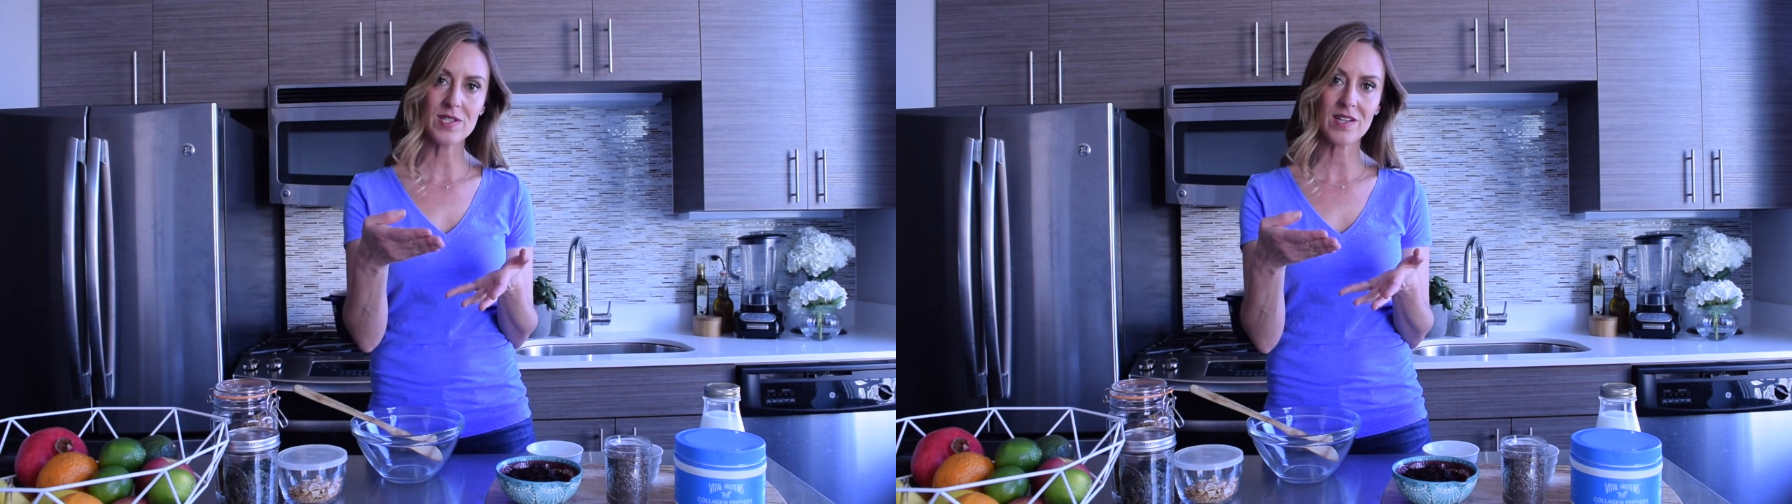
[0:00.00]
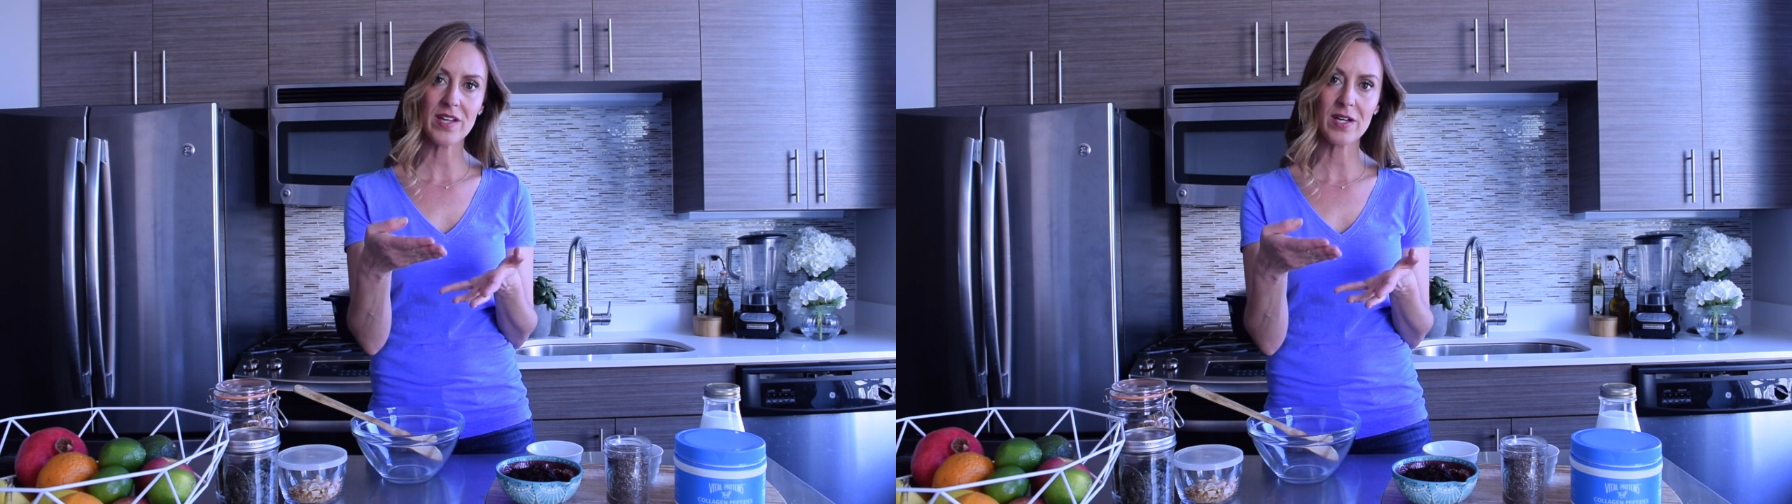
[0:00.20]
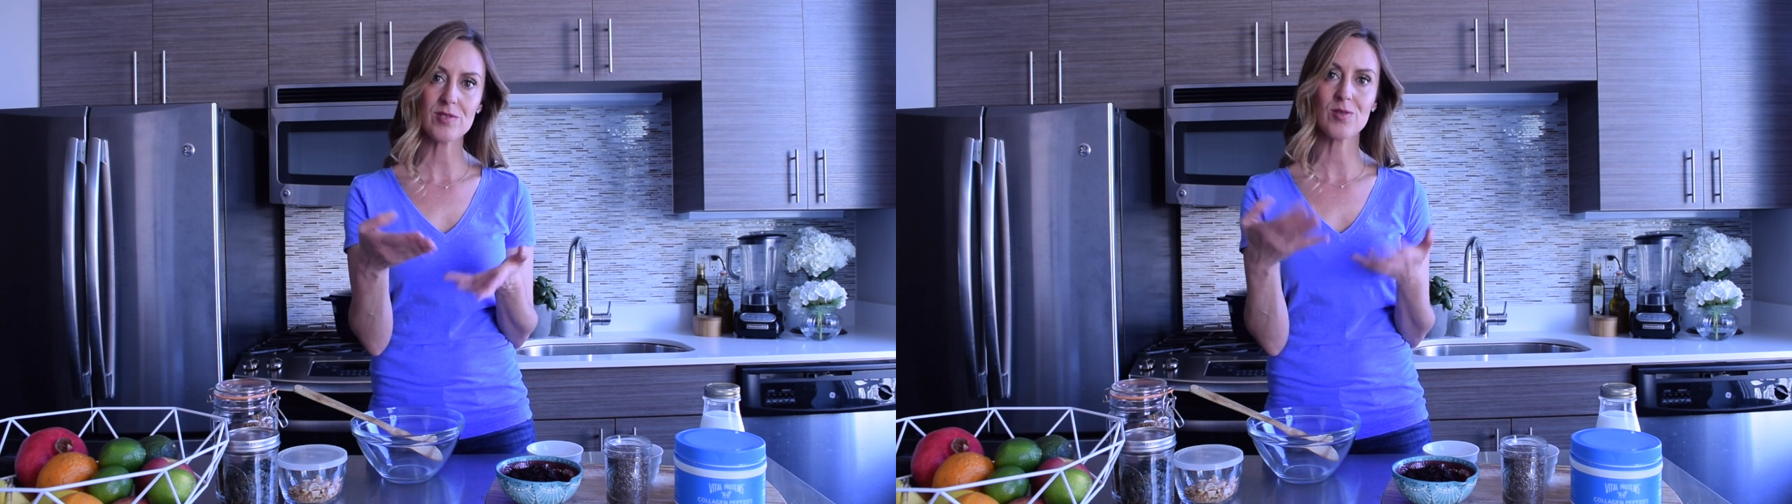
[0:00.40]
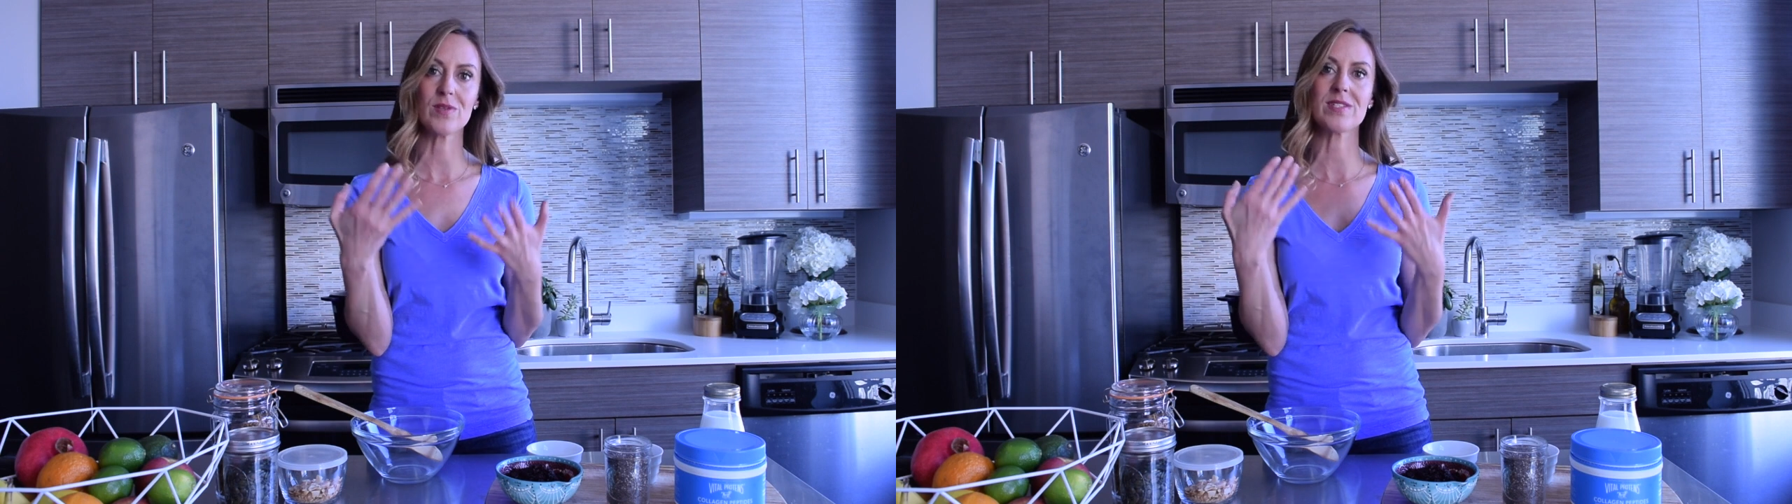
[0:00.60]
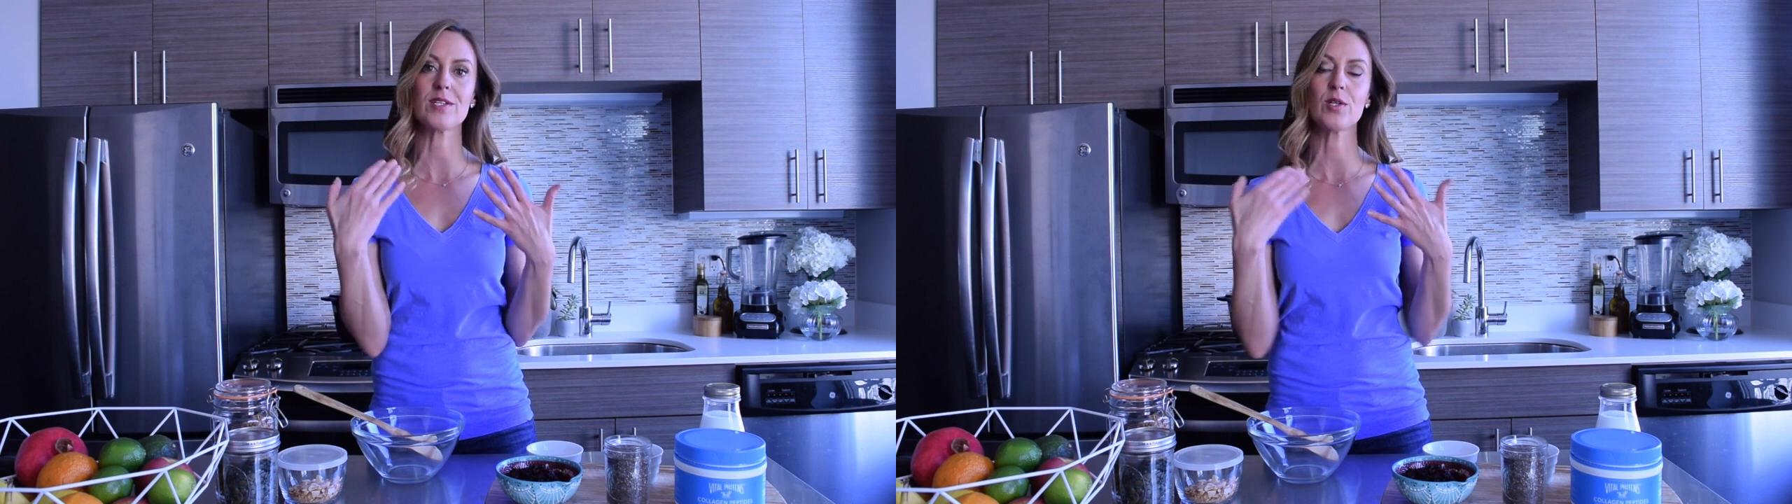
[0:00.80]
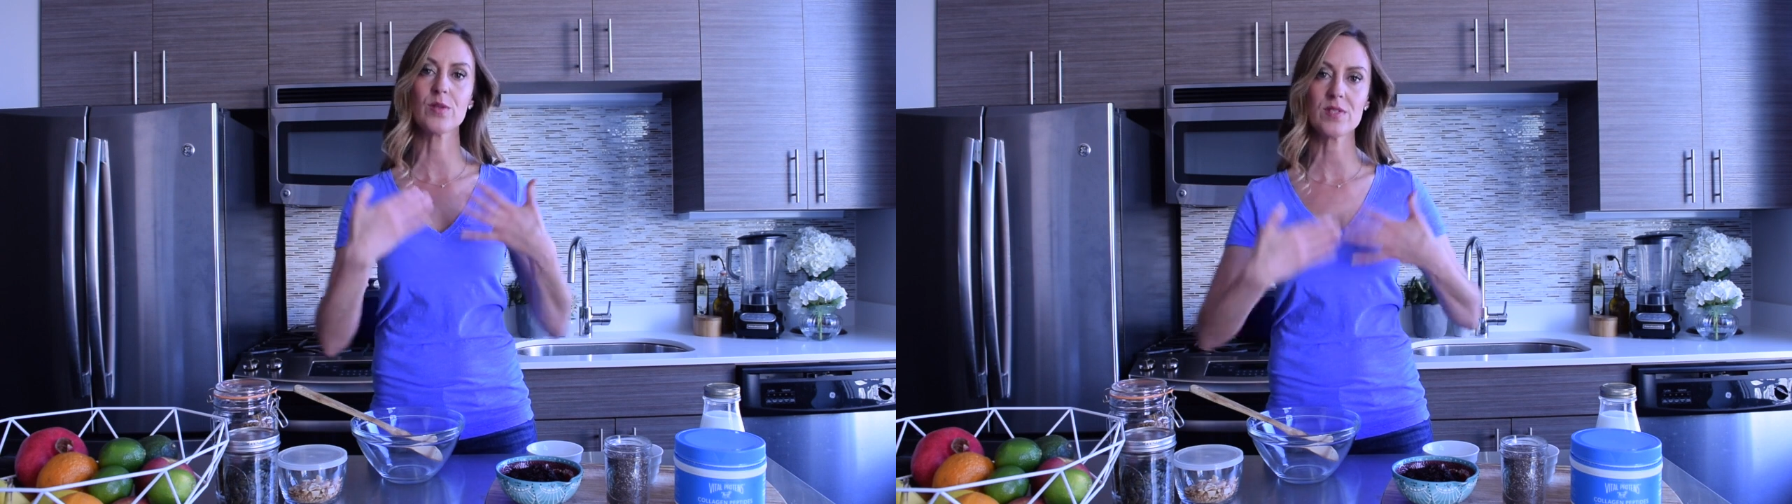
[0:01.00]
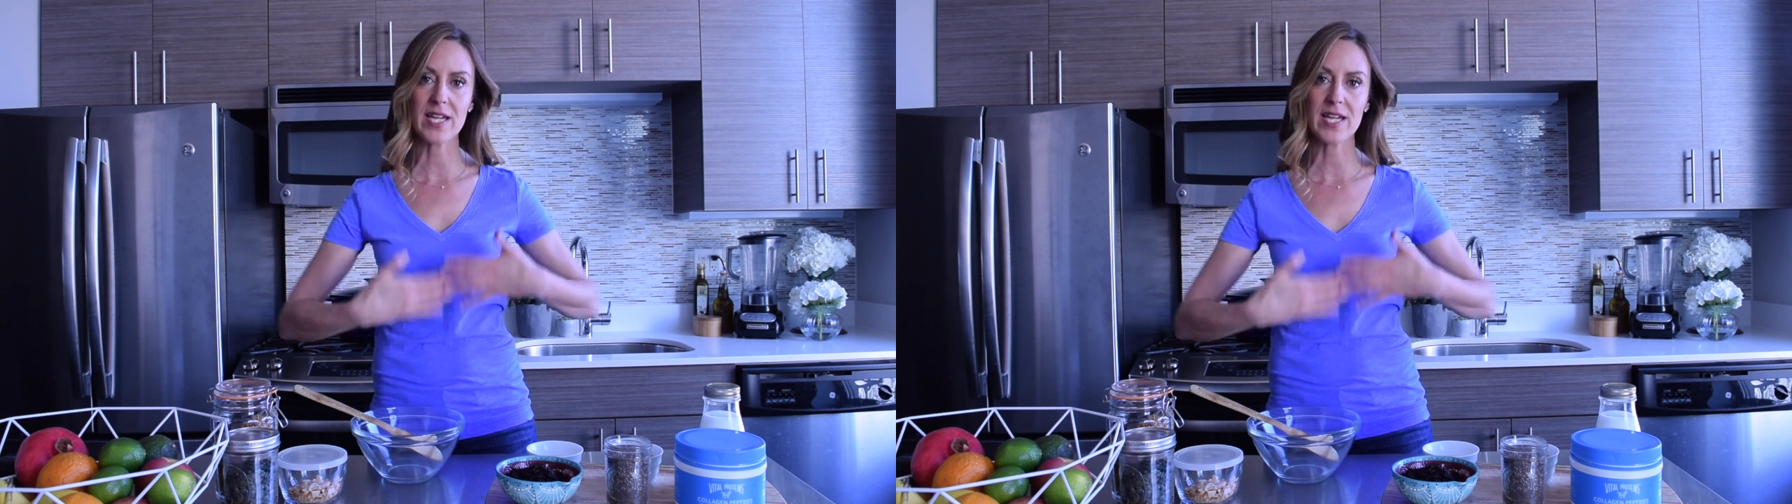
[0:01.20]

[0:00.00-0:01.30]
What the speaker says: in there so it slows